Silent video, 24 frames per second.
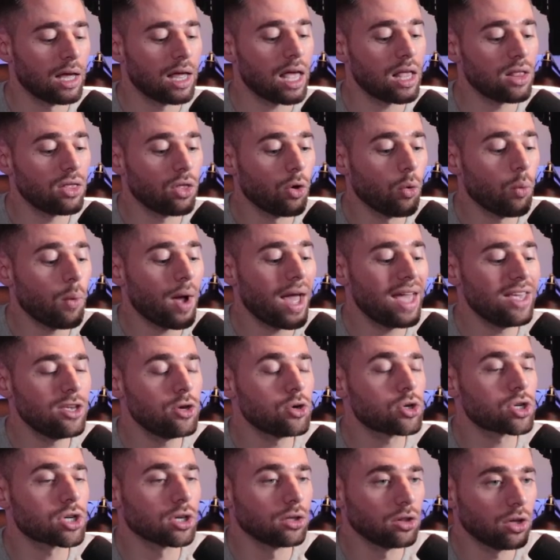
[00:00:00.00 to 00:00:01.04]
The way you
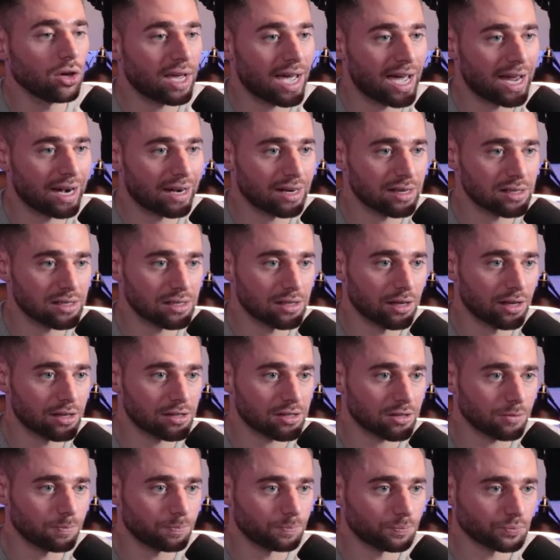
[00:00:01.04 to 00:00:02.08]
should look at it is
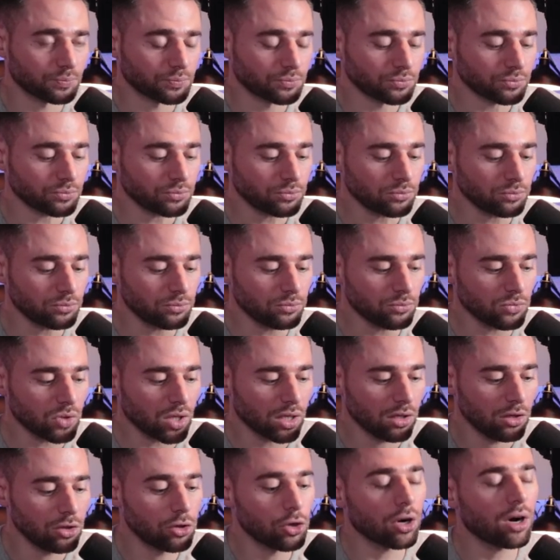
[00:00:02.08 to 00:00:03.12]
this
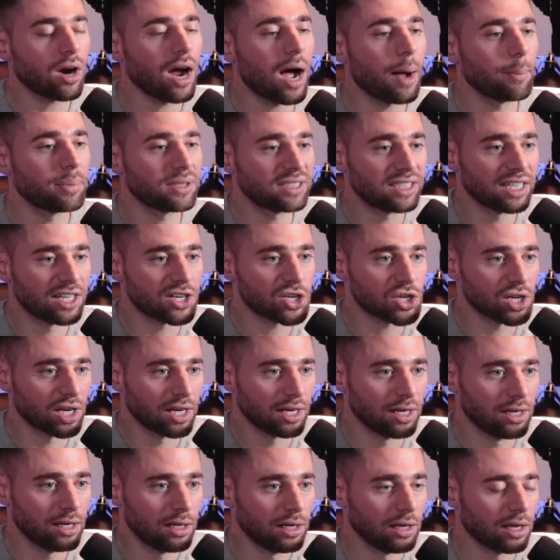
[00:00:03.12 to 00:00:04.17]
your
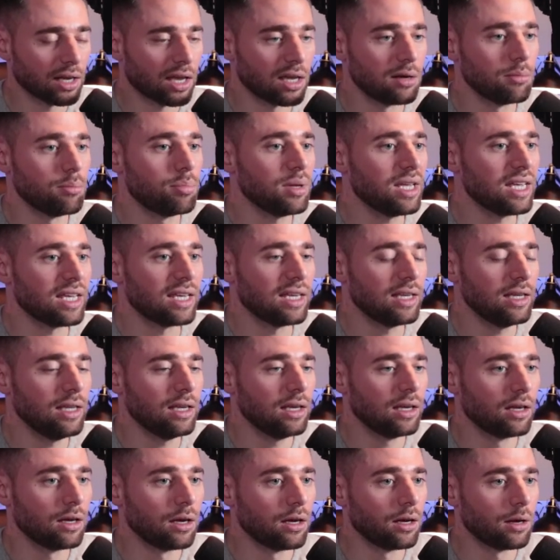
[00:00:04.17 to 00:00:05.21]
competition can be
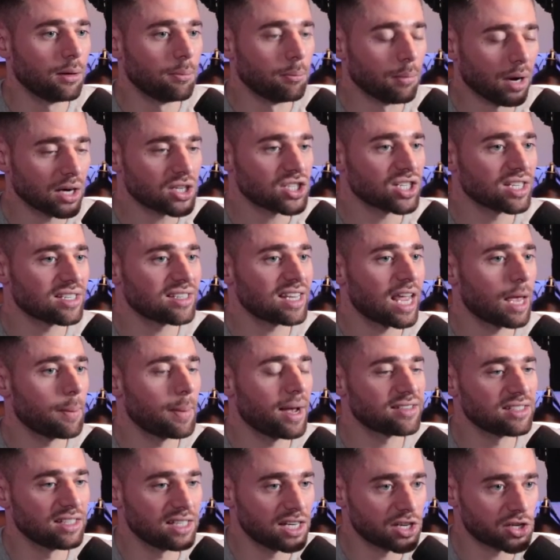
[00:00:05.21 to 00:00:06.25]
much the same
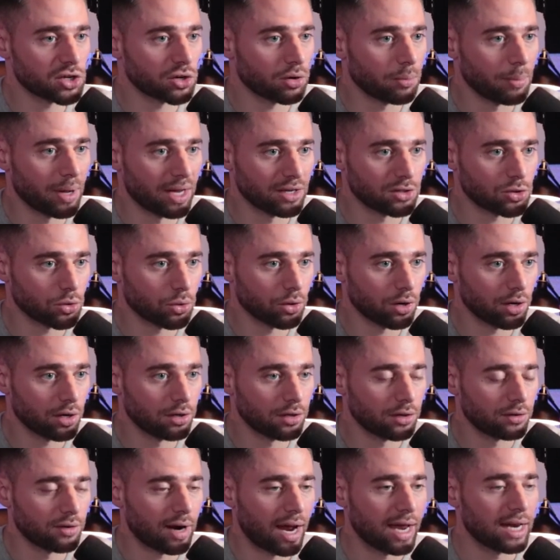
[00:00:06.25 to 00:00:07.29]
as a digital mentor,
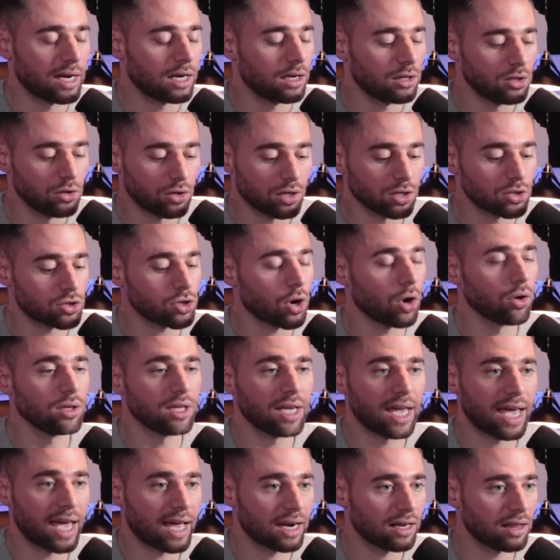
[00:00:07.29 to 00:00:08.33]
right? You can
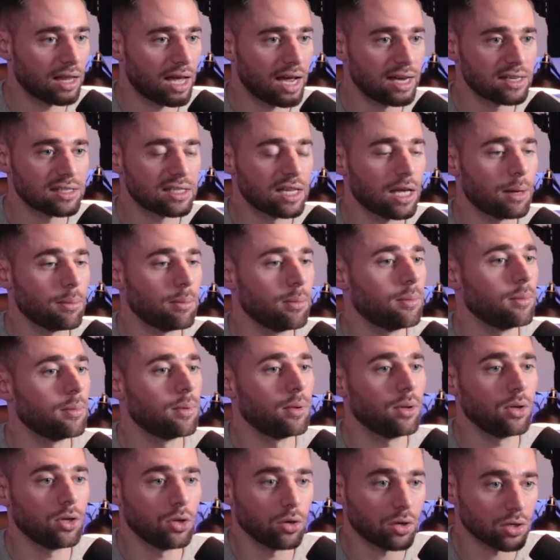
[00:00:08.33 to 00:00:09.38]
totally analyze them.
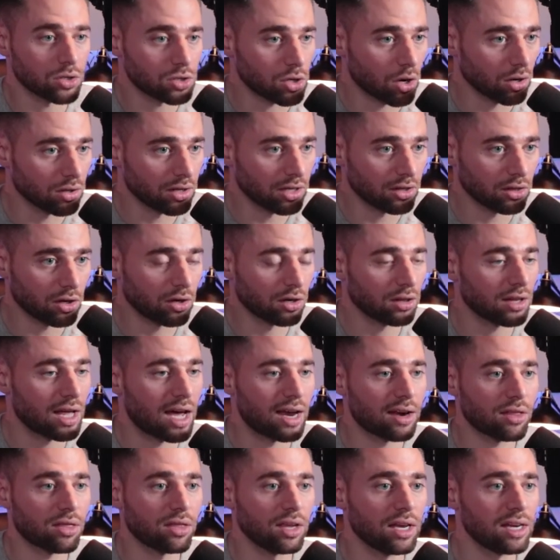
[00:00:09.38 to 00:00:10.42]
You can totally learn a
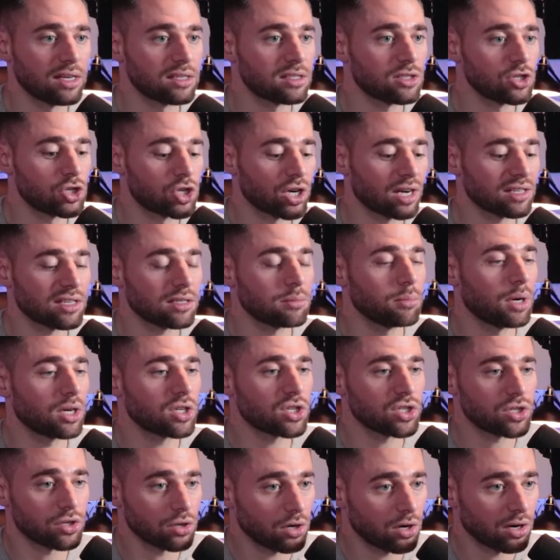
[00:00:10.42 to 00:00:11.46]
lot of things just as much
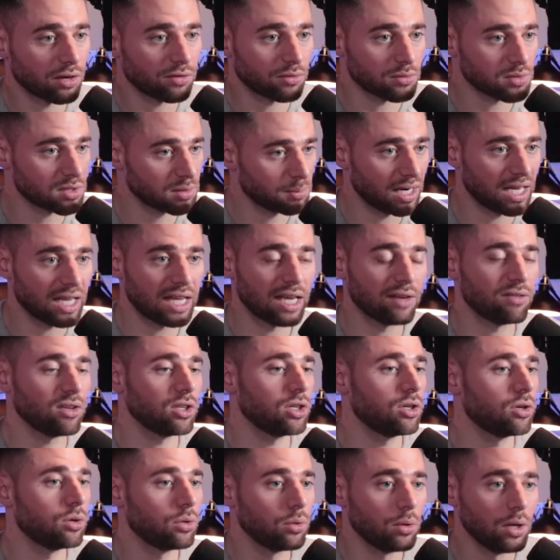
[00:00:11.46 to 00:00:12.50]
as you could from somebody giving
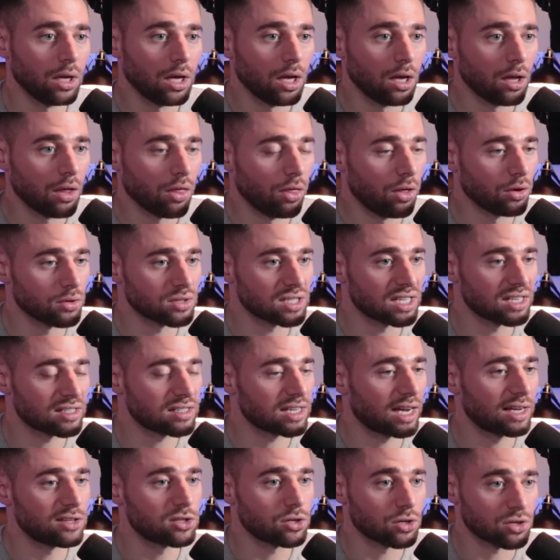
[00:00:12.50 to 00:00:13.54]
you those
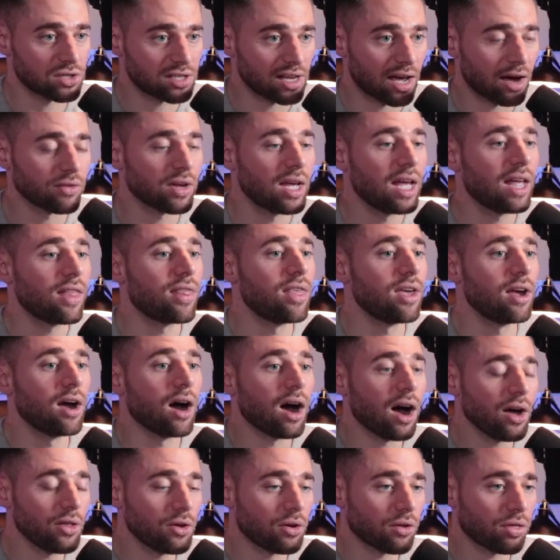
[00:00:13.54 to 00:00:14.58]
insights yourself. The
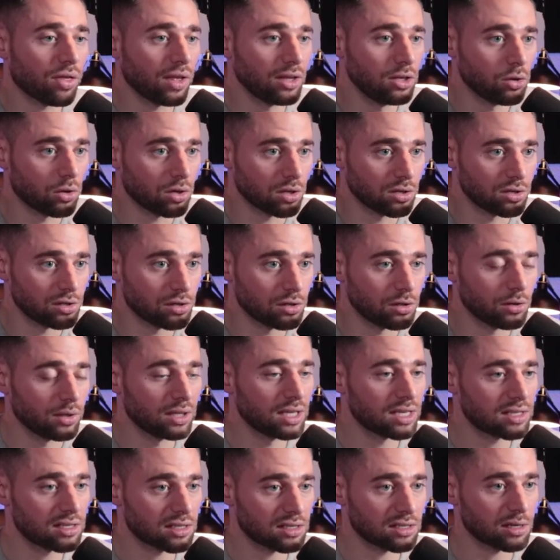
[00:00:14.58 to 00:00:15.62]
other thing you can do, and
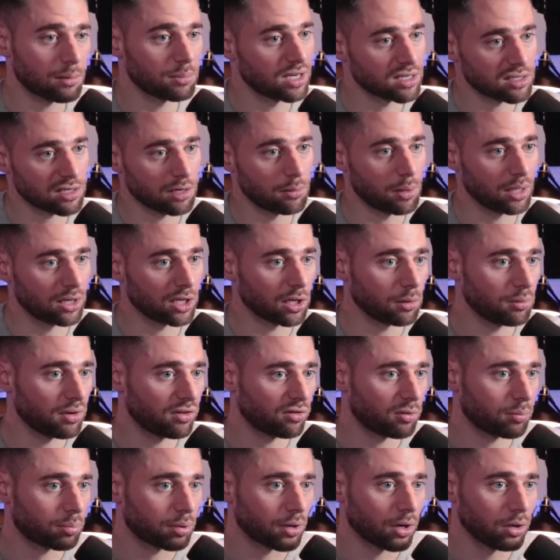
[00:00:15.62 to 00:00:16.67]
this is something that's going to be a little bit
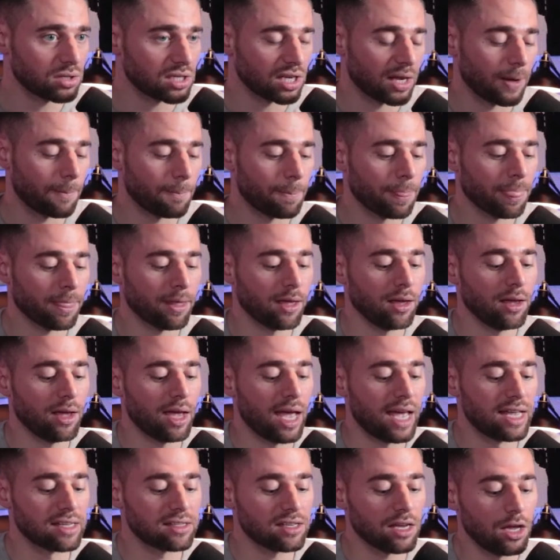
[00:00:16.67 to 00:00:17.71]
of a pro tip,
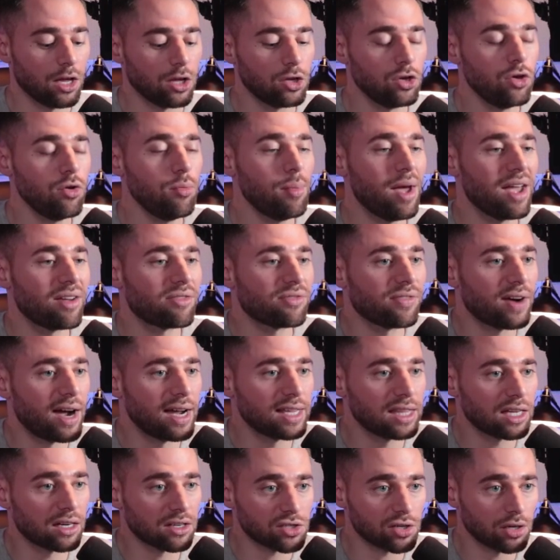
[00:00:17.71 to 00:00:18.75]
is you may
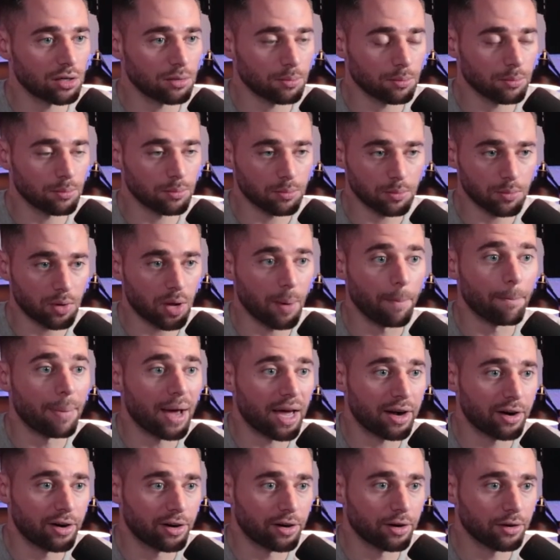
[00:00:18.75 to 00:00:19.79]
find that a certain
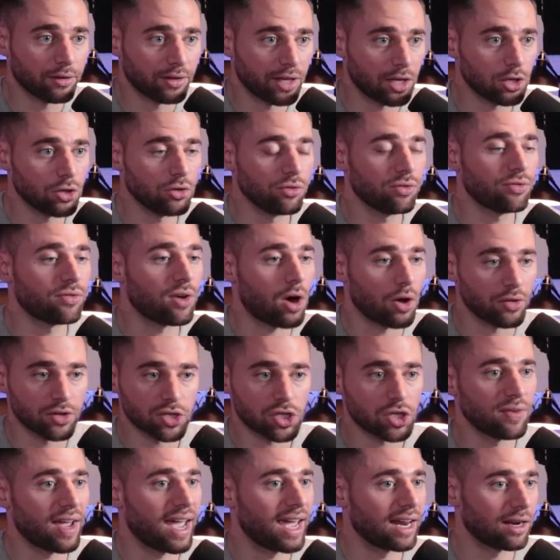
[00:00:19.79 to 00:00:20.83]
competitor that you follow,
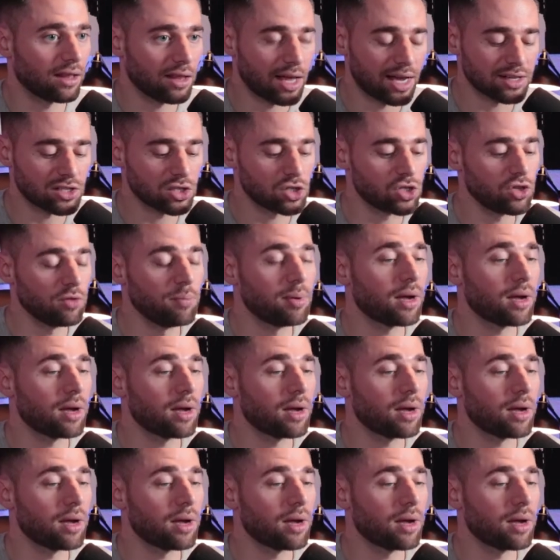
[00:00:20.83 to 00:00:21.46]
that you've analyzed, that you've